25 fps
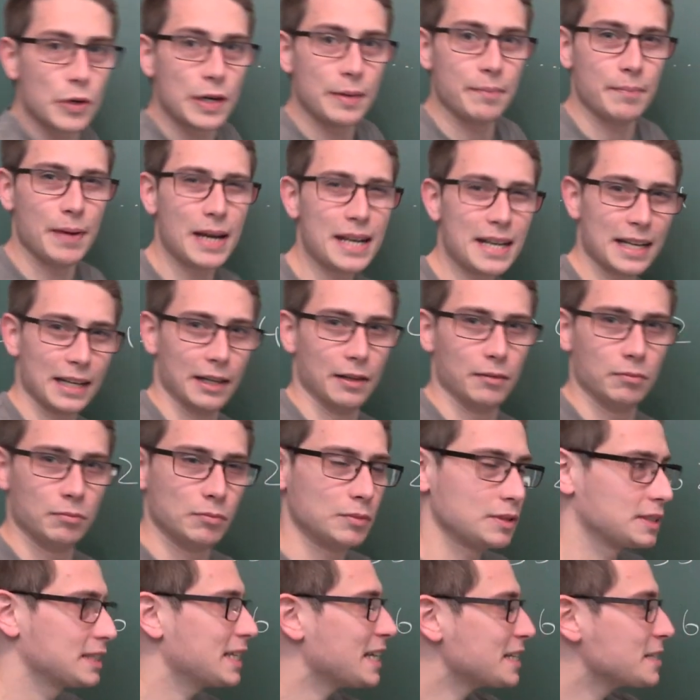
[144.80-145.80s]
really matter,
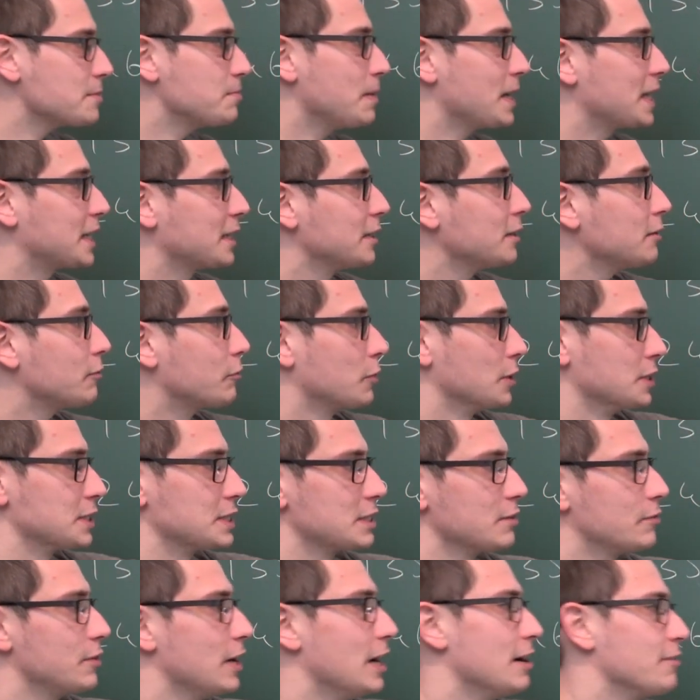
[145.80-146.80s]
doesn't make a difference
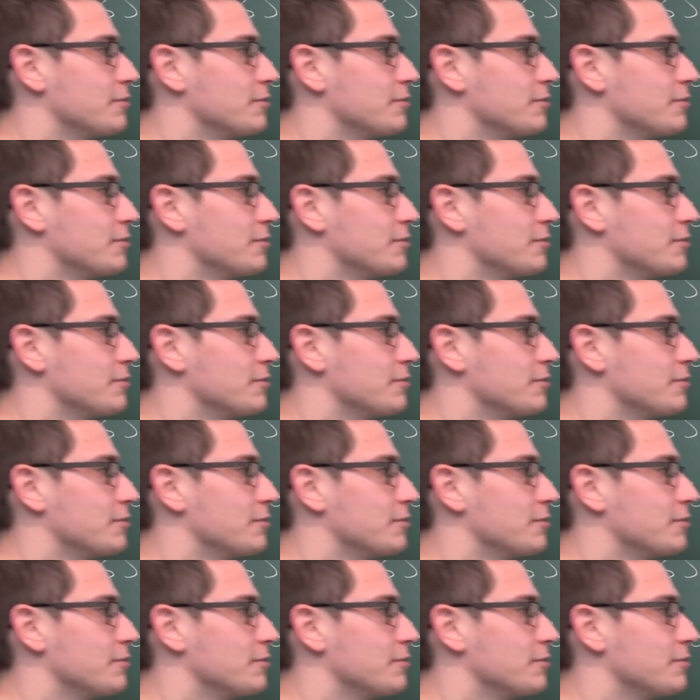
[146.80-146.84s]
if you